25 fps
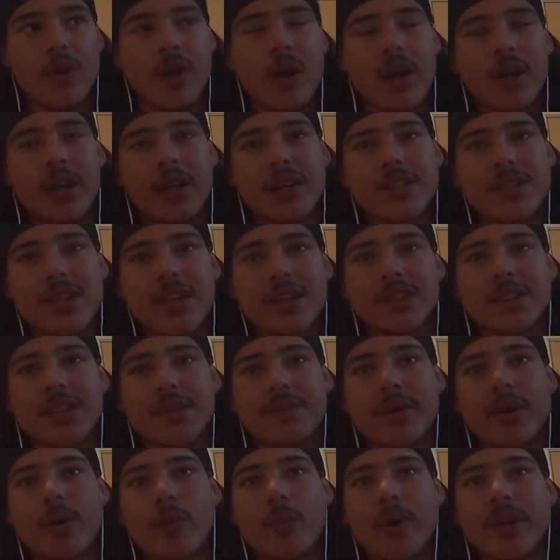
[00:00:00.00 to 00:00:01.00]
Because then it's going
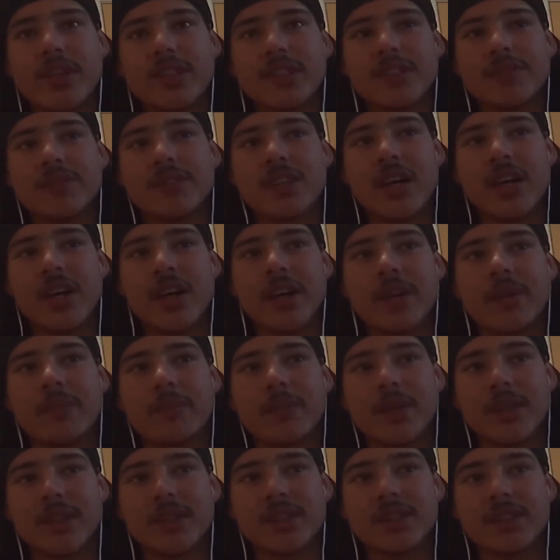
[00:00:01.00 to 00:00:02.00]
to be a waste of time.
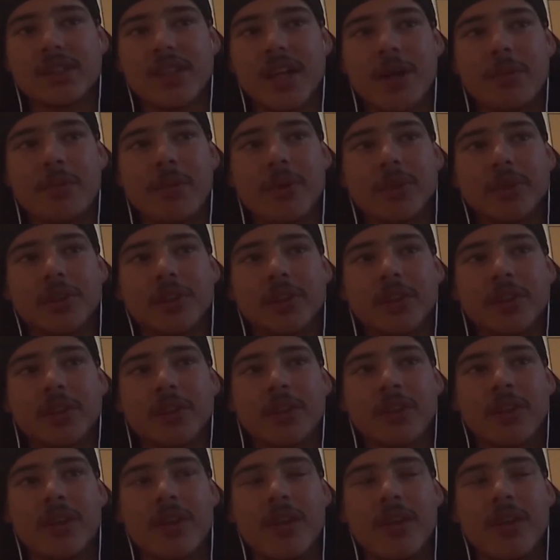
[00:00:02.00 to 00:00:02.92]
Because stop motion